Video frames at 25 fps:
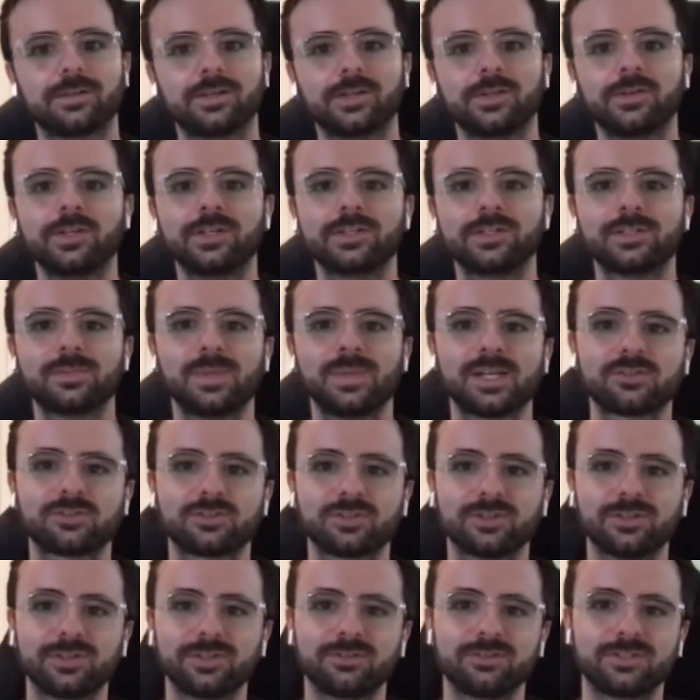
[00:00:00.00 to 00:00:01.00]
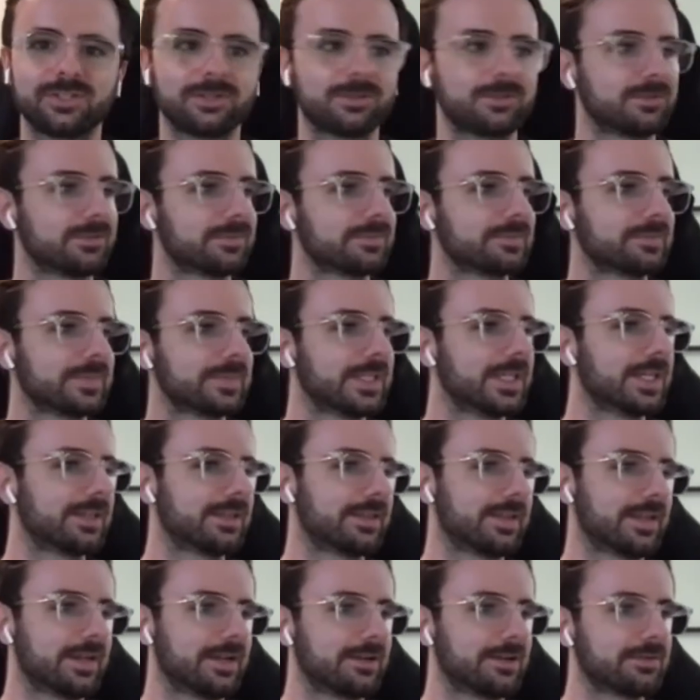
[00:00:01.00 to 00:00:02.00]
you need to make sure you don't get
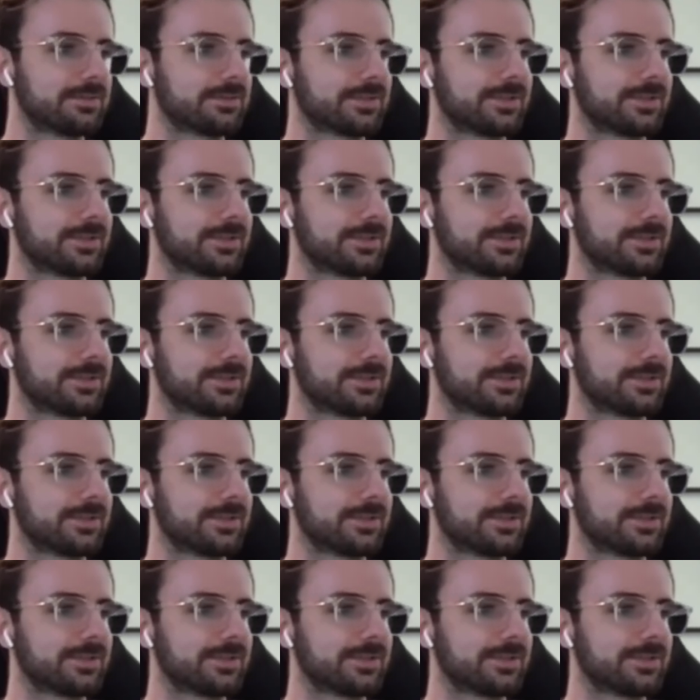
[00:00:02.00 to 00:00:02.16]
there.